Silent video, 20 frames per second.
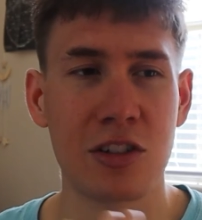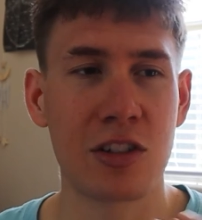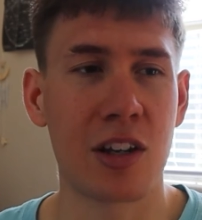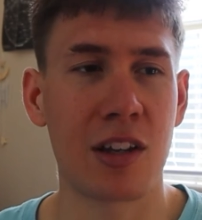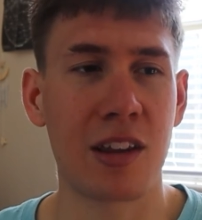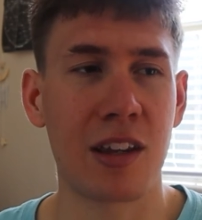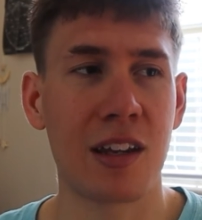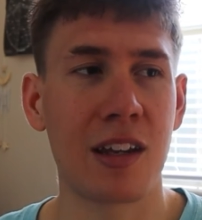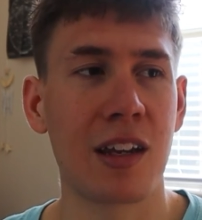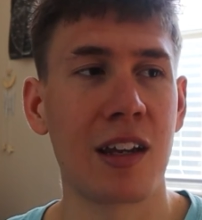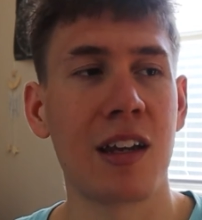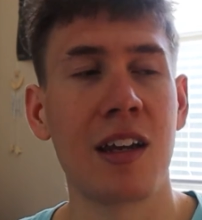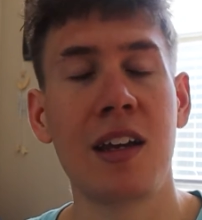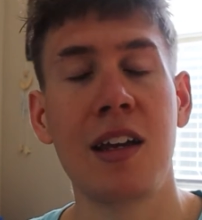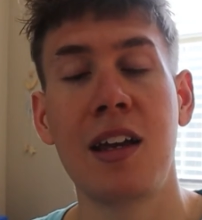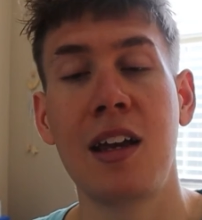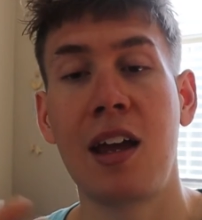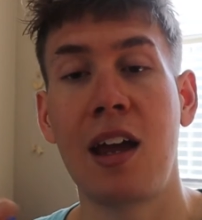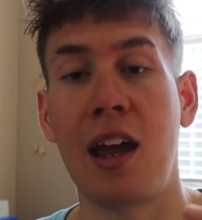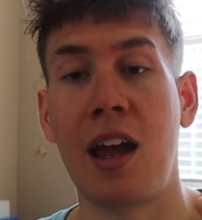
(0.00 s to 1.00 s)
I think,
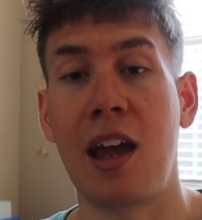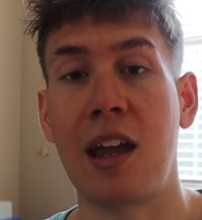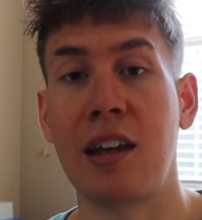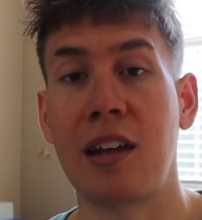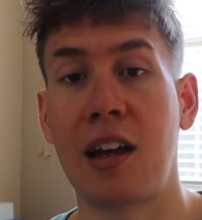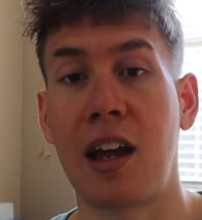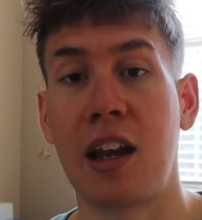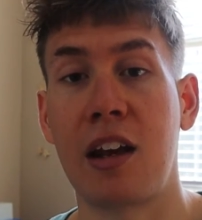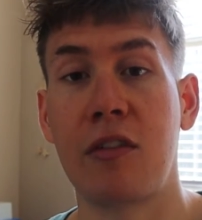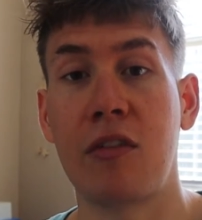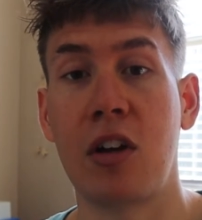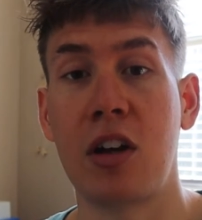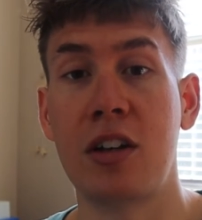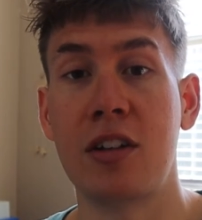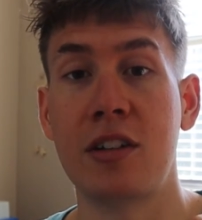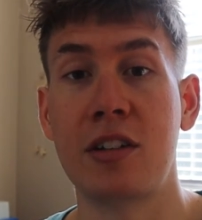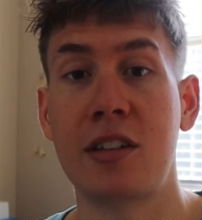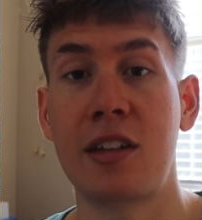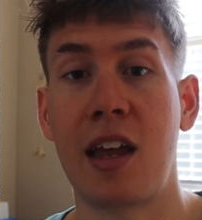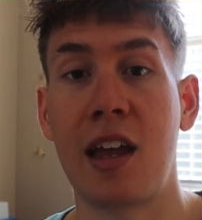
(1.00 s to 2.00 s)
and kind of
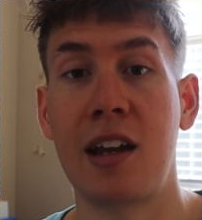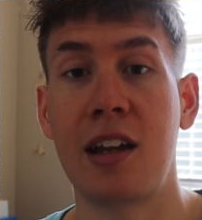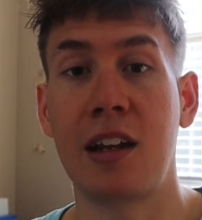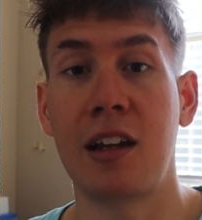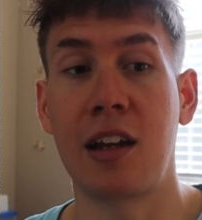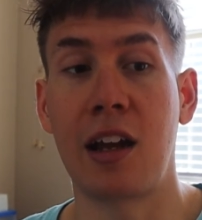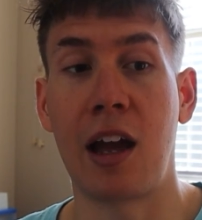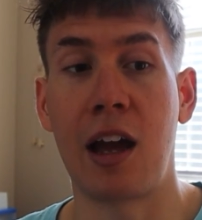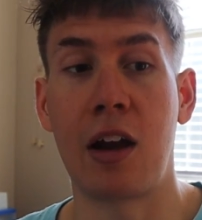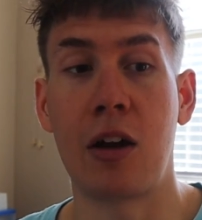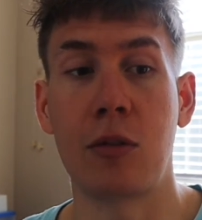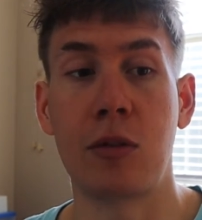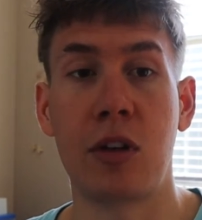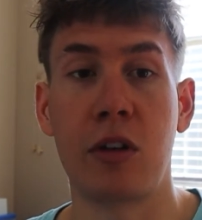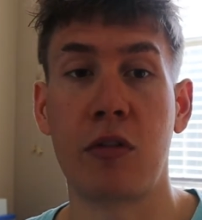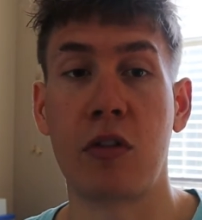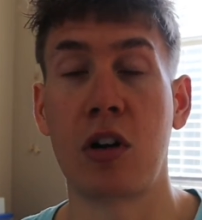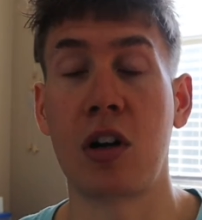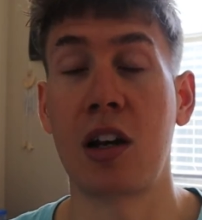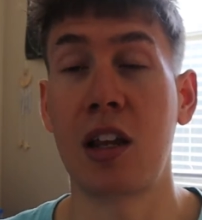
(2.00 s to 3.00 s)
understanding how
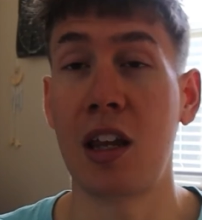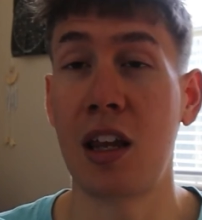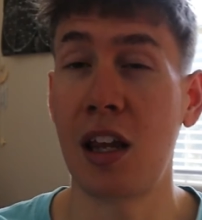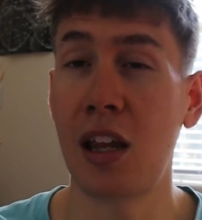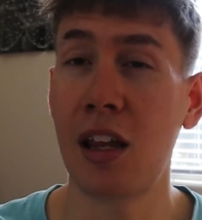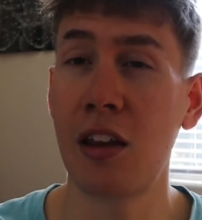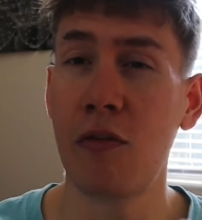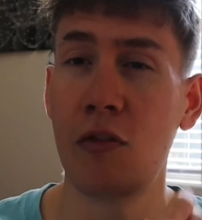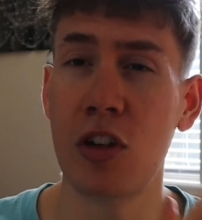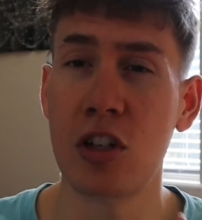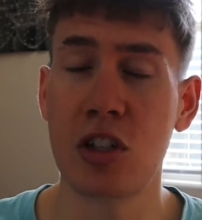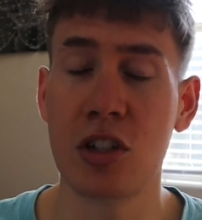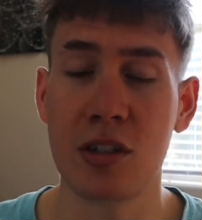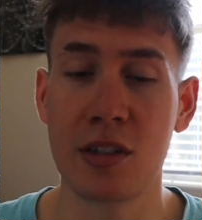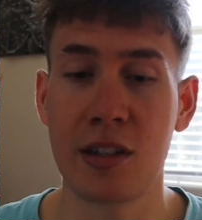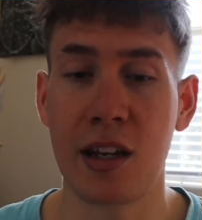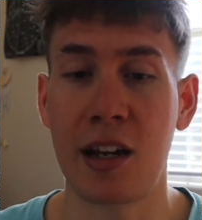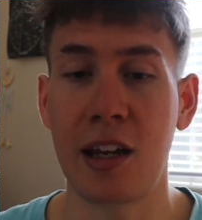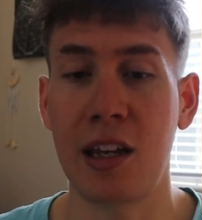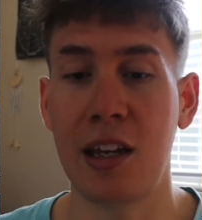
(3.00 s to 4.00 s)
different
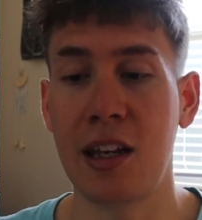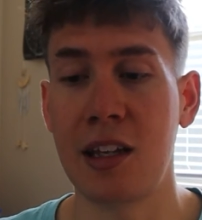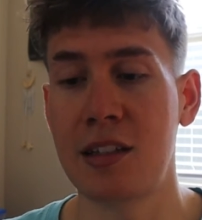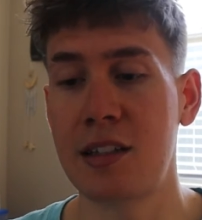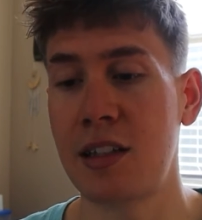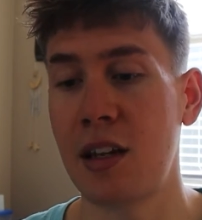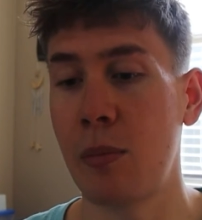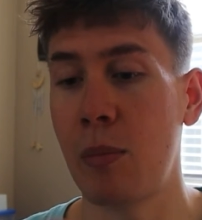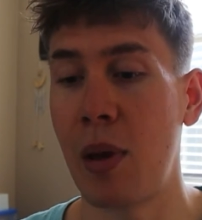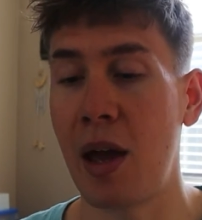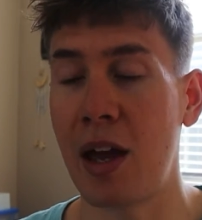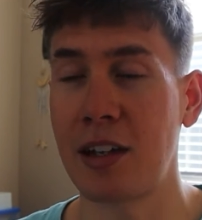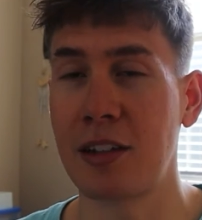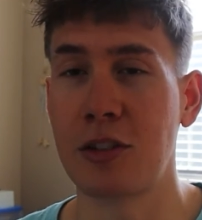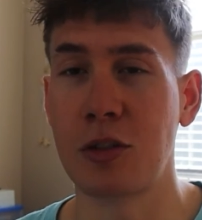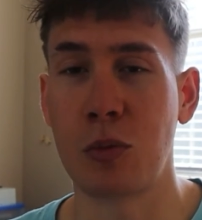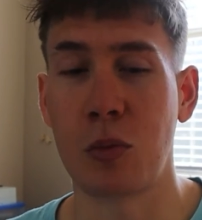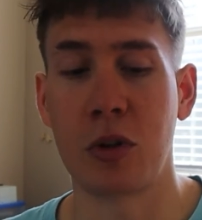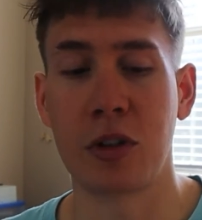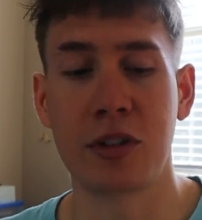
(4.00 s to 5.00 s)
visions that he gets
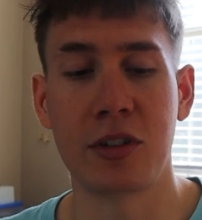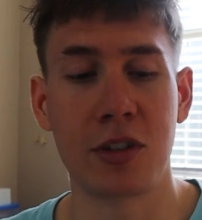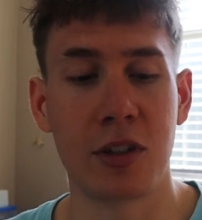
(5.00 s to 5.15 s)
impacts his world.